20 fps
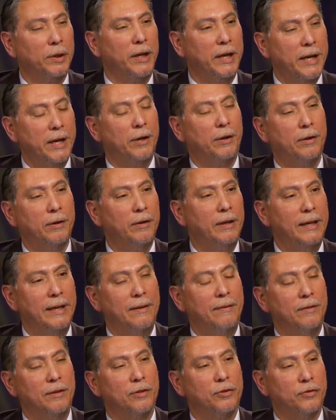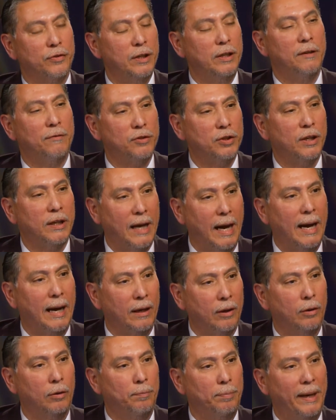here in the city of
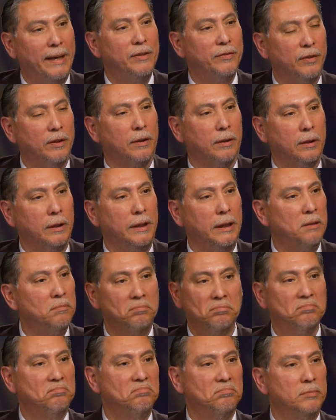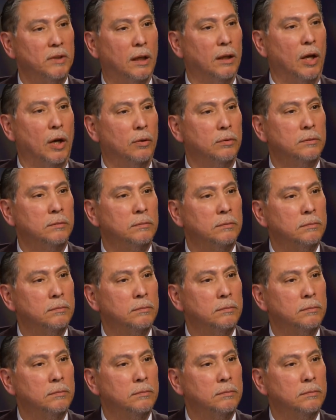Chicago, basically alone.